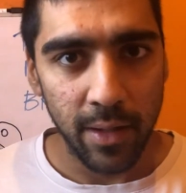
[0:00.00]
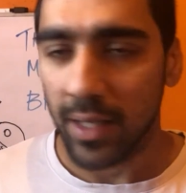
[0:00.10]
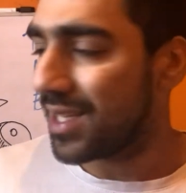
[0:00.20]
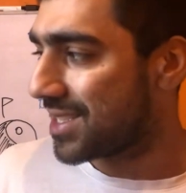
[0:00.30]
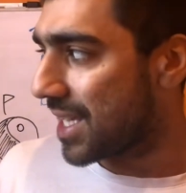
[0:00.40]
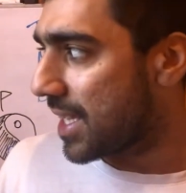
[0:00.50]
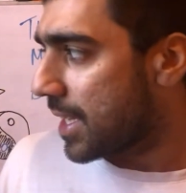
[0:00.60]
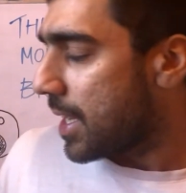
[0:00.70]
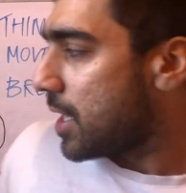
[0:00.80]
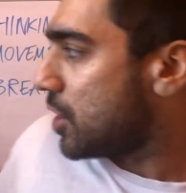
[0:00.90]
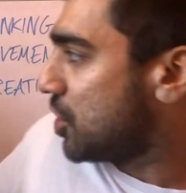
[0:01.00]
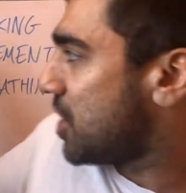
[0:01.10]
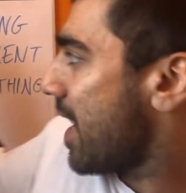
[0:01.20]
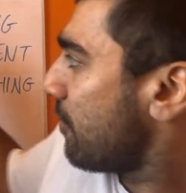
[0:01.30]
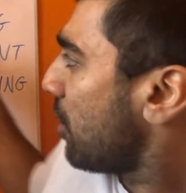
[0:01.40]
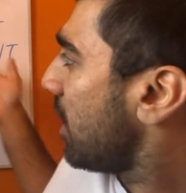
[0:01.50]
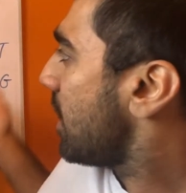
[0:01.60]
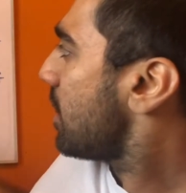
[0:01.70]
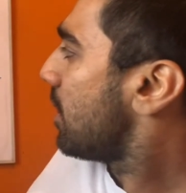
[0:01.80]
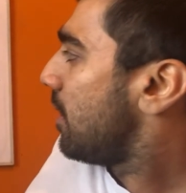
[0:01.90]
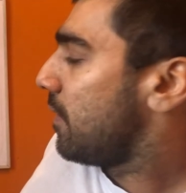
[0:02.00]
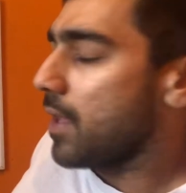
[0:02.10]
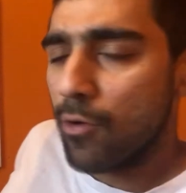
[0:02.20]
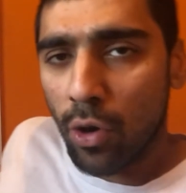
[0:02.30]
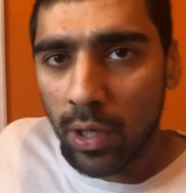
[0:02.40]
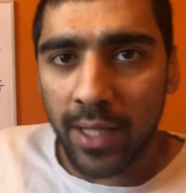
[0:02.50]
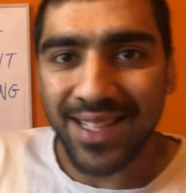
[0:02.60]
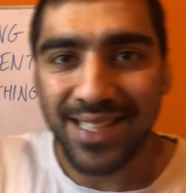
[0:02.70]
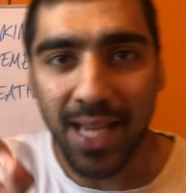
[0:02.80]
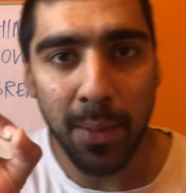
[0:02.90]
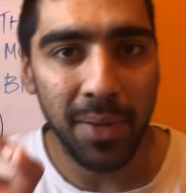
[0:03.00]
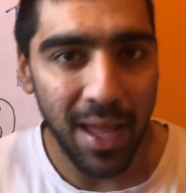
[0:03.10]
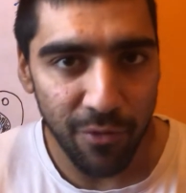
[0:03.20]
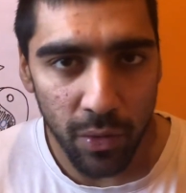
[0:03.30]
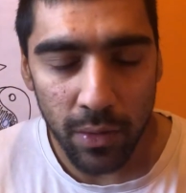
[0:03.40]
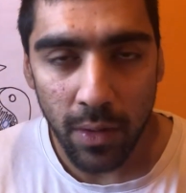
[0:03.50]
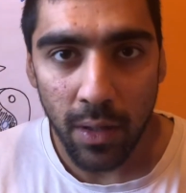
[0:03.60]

You see, generally, they're all on the same level.